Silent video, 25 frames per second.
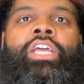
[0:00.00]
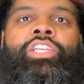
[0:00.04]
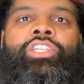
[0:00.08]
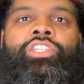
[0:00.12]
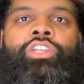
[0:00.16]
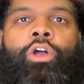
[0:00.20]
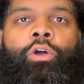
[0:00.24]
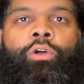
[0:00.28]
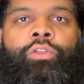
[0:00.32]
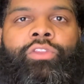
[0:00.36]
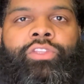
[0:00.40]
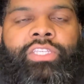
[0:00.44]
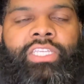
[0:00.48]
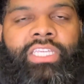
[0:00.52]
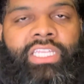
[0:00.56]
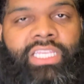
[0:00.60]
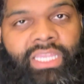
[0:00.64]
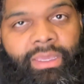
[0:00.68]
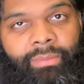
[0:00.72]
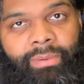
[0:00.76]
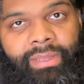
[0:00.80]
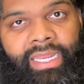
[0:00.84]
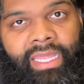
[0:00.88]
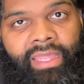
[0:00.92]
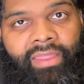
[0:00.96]
So to
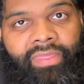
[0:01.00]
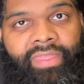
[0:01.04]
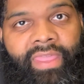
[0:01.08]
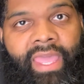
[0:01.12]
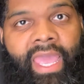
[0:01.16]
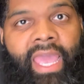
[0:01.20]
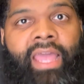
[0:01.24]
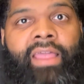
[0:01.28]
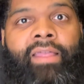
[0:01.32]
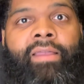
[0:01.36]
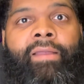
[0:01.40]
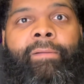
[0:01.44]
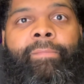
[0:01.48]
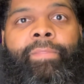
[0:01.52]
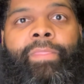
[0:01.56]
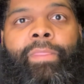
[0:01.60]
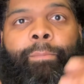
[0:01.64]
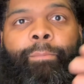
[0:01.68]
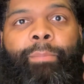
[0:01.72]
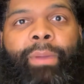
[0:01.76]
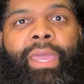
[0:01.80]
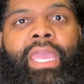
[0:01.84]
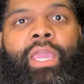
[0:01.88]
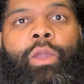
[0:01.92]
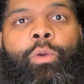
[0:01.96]
eliminate that,
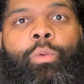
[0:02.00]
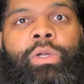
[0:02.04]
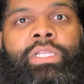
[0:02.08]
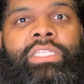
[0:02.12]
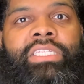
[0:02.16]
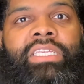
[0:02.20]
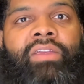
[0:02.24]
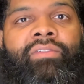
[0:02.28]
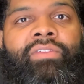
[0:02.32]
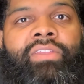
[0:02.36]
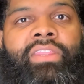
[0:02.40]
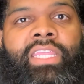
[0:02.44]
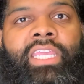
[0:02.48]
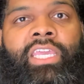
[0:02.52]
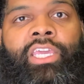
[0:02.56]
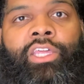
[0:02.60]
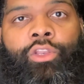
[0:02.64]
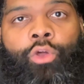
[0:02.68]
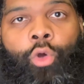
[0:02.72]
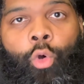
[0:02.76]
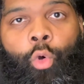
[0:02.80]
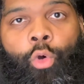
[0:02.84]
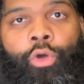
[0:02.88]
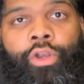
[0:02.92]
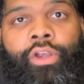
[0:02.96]
the bank wants everything
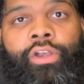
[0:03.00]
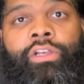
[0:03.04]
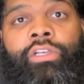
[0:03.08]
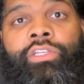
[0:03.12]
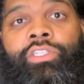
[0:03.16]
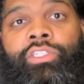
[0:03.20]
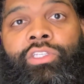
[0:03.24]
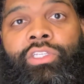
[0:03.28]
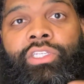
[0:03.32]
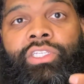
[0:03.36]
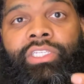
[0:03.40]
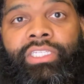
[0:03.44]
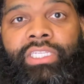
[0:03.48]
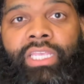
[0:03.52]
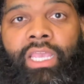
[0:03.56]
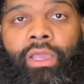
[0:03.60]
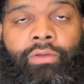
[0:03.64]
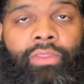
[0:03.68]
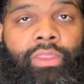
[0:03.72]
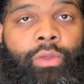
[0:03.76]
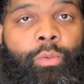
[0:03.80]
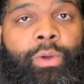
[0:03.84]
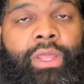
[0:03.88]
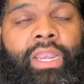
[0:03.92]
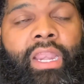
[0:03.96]
in order to
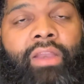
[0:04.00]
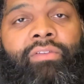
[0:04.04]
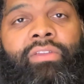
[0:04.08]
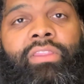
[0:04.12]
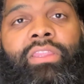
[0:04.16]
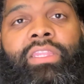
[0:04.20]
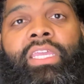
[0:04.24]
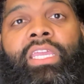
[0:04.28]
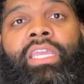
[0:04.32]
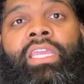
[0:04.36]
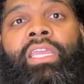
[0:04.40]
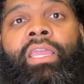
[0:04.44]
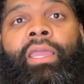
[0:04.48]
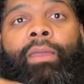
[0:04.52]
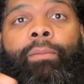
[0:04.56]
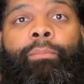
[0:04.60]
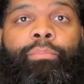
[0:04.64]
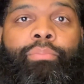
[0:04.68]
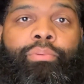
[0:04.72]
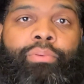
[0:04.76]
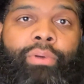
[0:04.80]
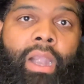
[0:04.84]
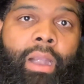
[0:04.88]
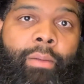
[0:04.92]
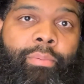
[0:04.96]
sell. They want everything
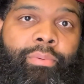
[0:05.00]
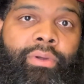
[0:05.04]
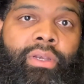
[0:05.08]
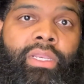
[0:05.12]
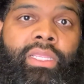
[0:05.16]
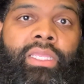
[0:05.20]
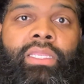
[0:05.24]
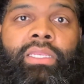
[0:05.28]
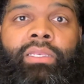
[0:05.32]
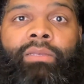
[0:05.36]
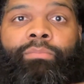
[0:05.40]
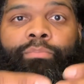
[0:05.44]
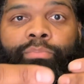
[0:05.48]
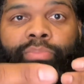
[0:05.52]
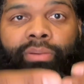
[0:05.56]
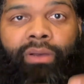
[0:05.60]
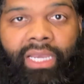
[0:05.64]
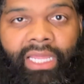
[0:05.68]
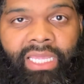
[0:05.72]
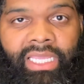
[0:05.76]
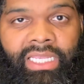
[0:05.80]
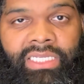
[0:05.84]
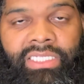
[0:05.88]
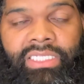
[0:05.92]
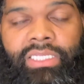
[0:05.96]
properly
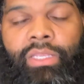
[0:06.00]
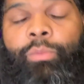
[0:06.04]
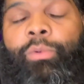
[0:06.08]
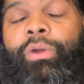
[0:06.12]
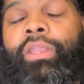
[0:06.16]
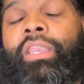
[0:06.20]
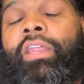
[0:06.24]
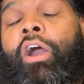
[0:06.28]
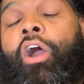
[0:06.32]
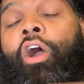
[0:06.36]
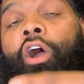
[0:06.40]
placed. They want